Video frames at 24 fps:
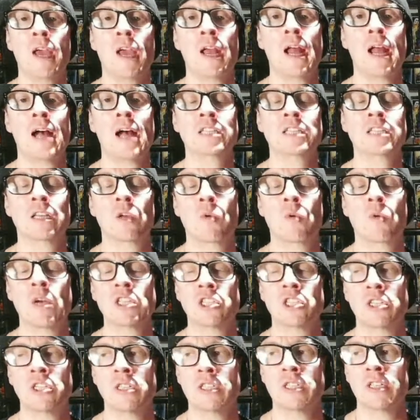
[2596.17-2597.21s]
and asking
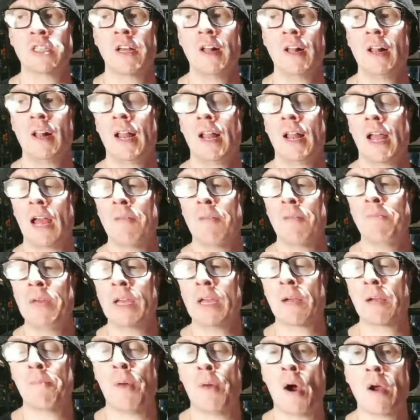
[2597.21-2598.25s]
questions and
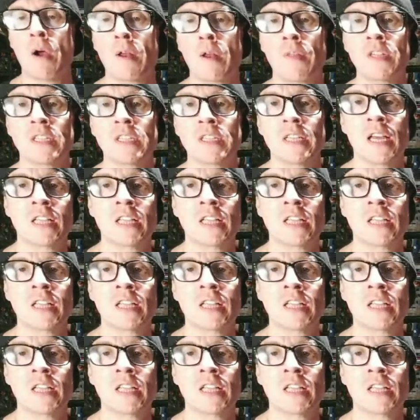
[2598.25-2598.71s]
being a part of this.